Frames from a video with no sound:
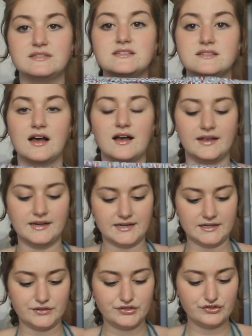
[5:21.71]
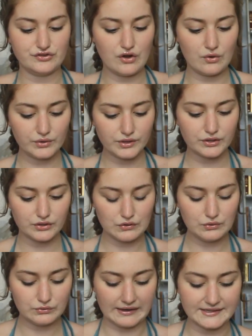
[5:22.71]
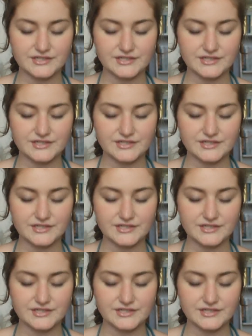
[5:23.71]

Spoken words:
design. It is so cute.